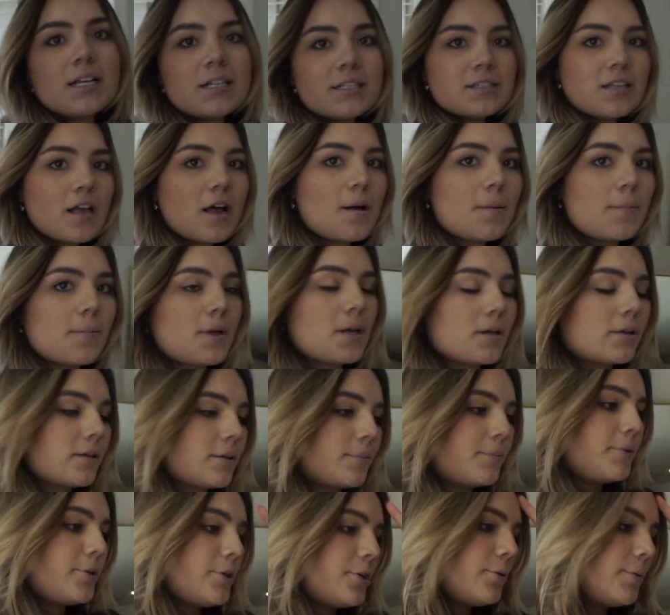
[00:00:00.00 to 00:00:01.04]
some
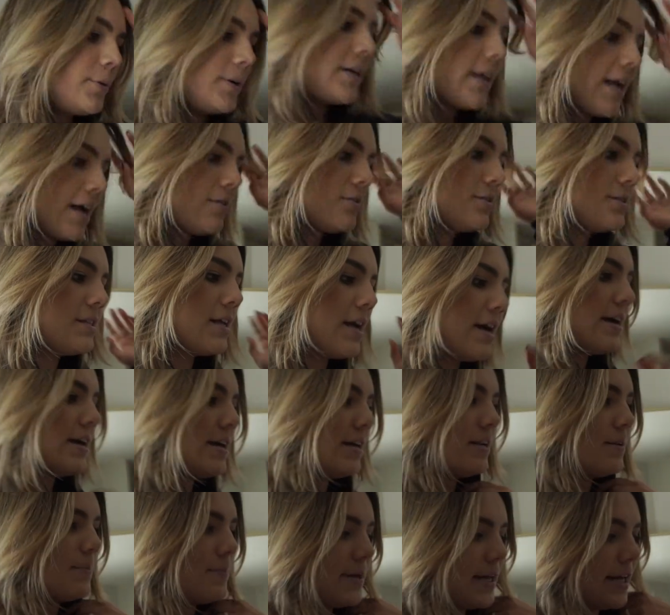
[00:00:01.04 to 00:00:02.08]
computer work
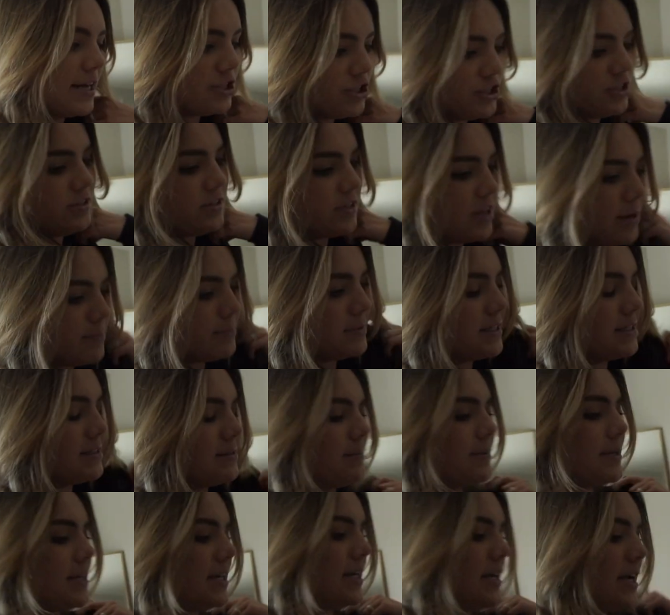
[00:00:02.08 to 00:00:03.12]
outside, but I just stopped because
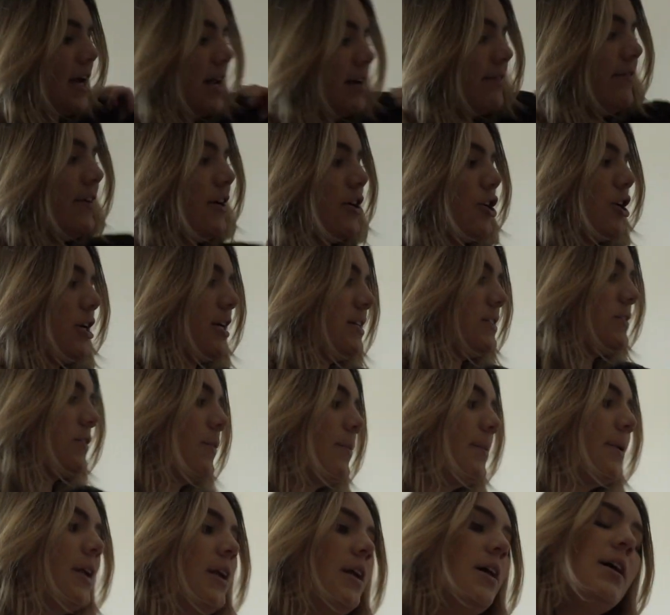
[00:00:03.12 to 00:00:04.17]
I'm getting kind of hungry. So
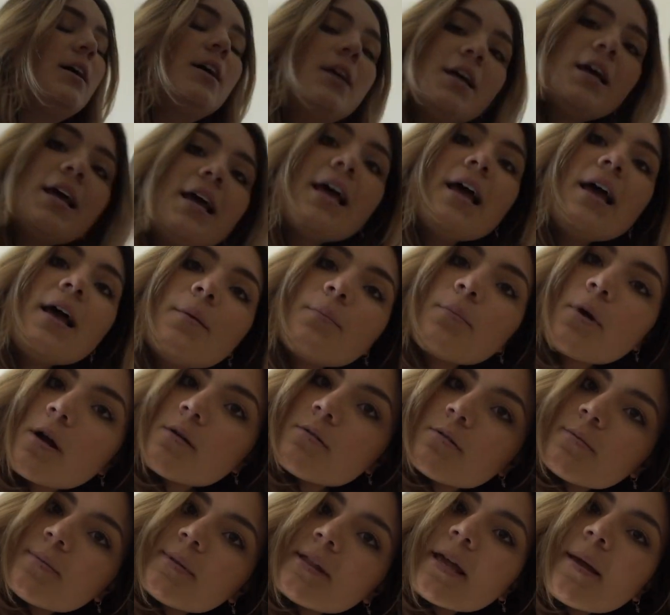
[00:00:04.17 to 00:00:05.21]
I'm gonna
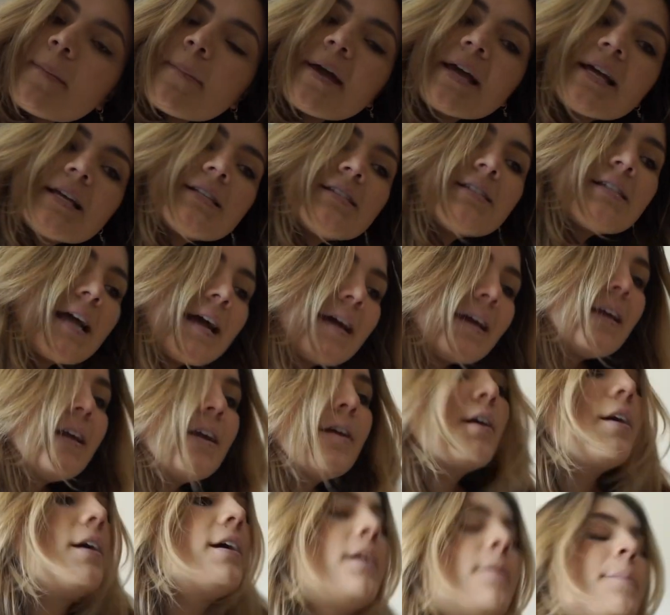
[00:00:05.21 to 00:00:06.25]
probably make a snack
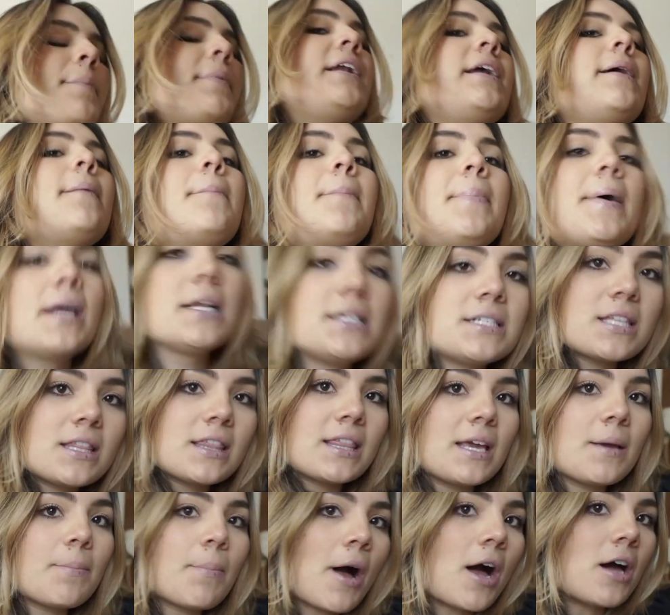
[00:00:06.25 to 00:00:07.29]
here in a minute, but
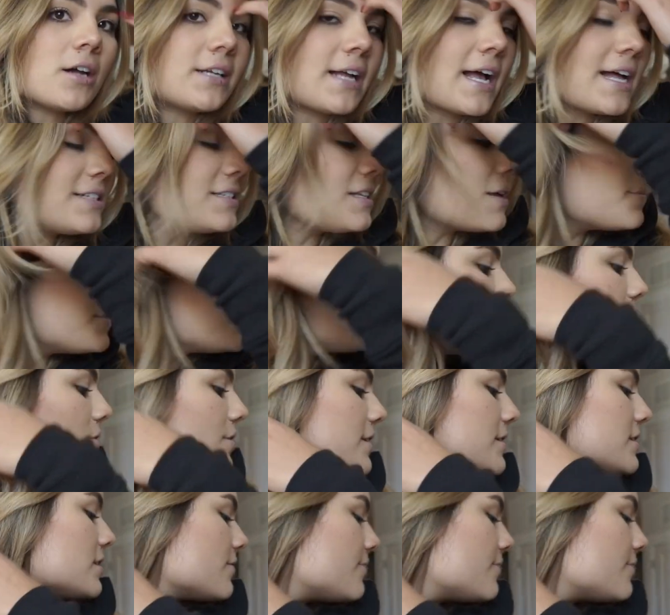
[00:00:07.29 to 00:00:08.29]
the podcast episode is